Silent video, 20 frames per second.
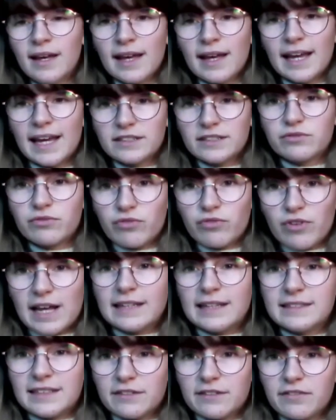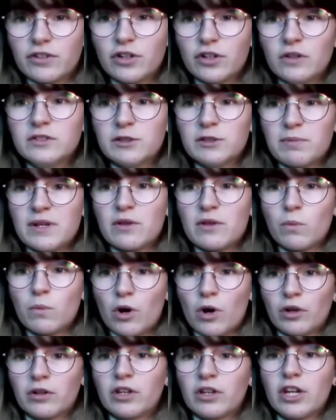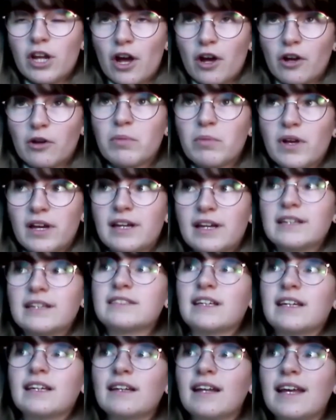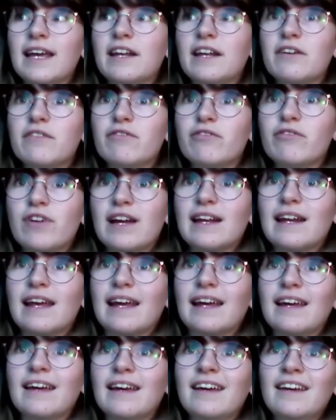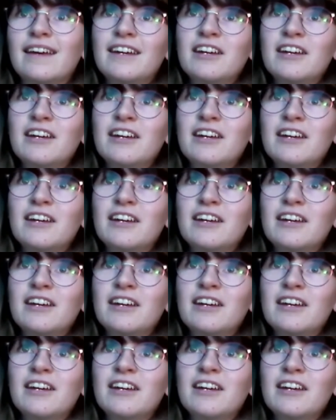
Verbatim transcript: It's really difficult to be the one young person in a really